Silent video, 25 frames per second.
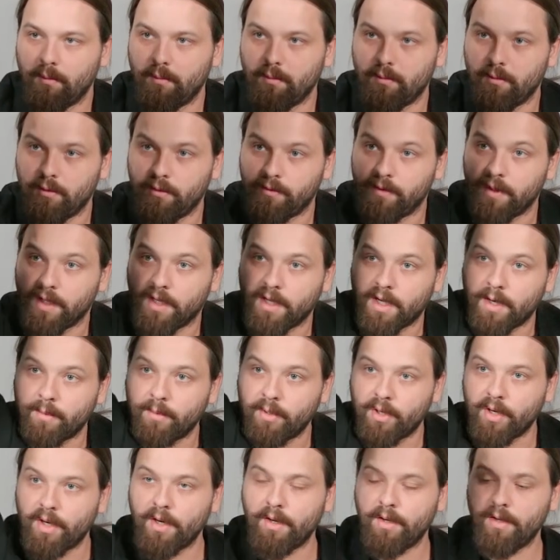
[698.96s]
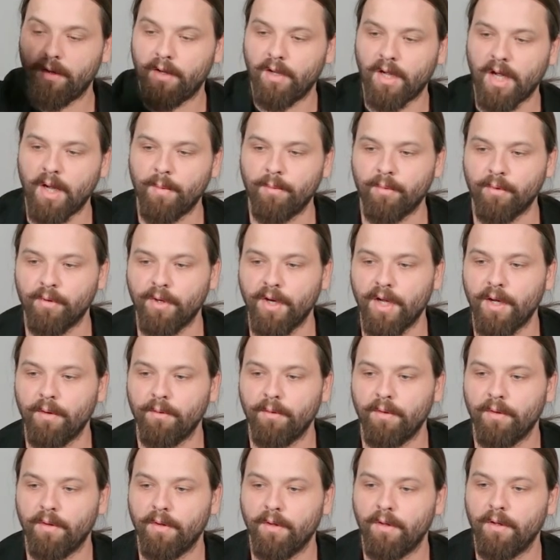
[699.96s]
move the camera up or
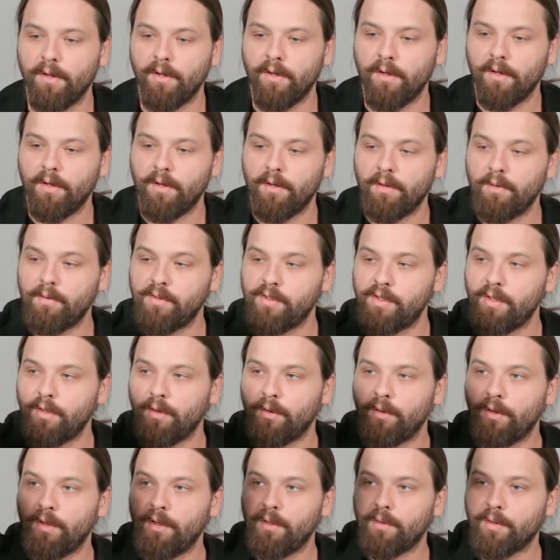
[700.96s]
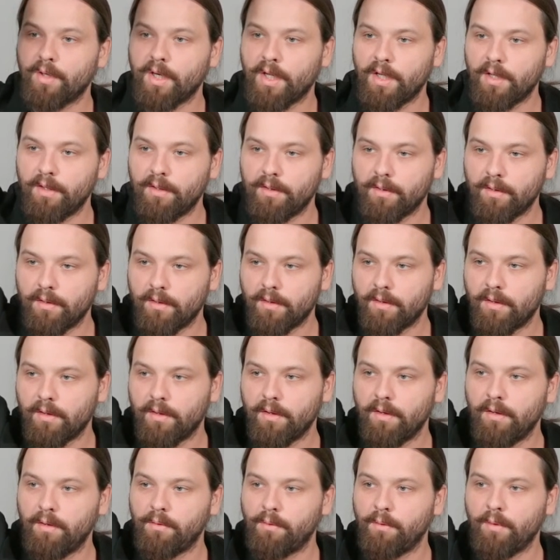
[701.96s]
down using only your hand.
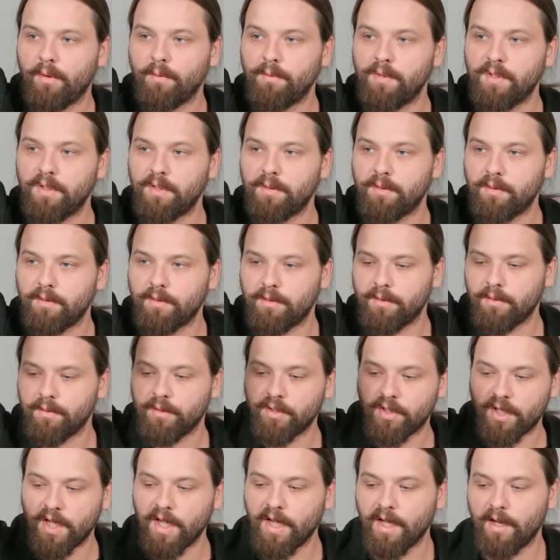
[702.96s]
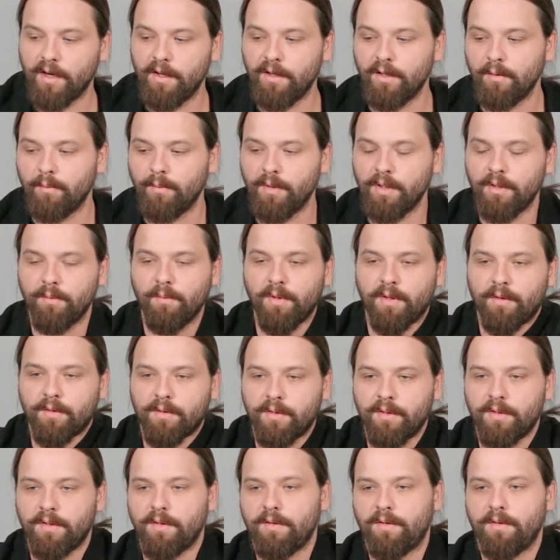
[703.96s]
It will always shake a little bit
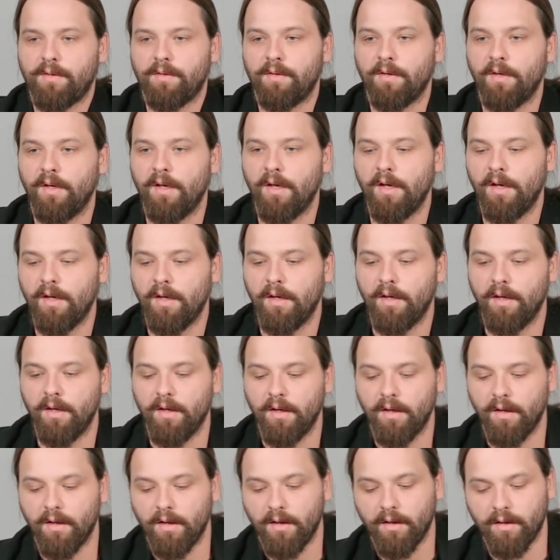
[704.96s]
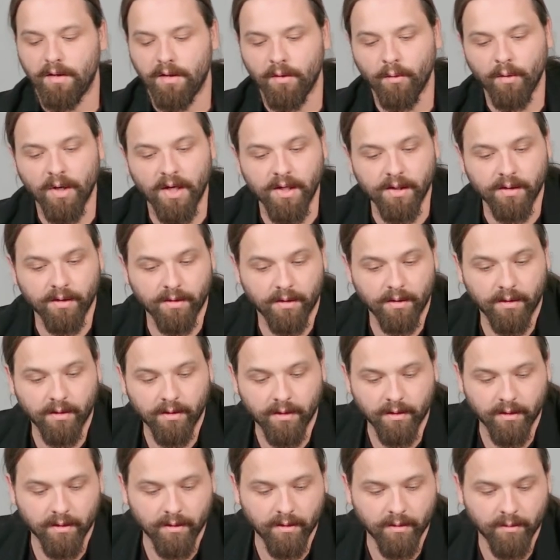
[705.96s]
because the weight
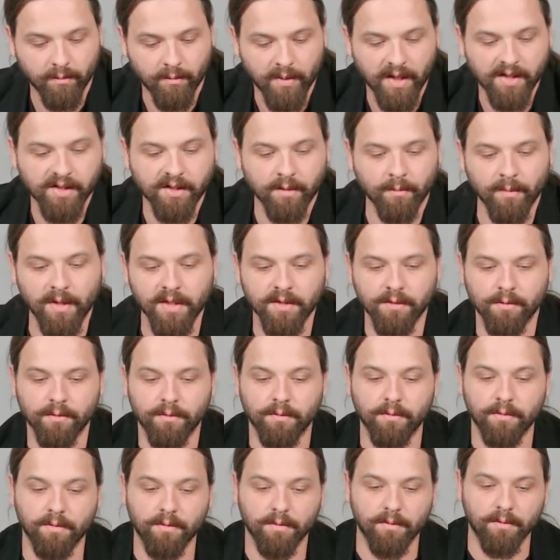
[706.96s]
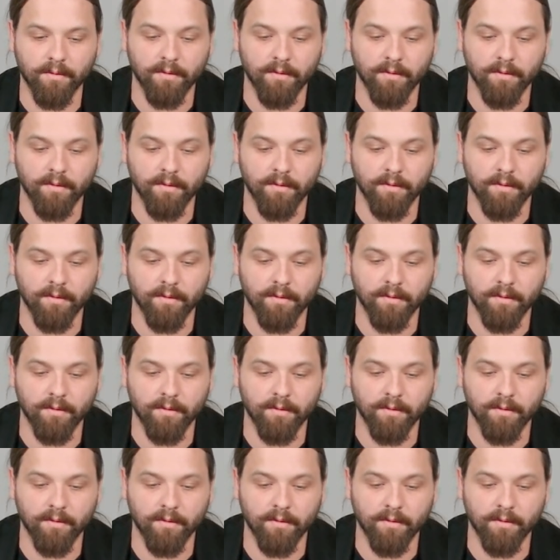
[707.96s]
makes the muscle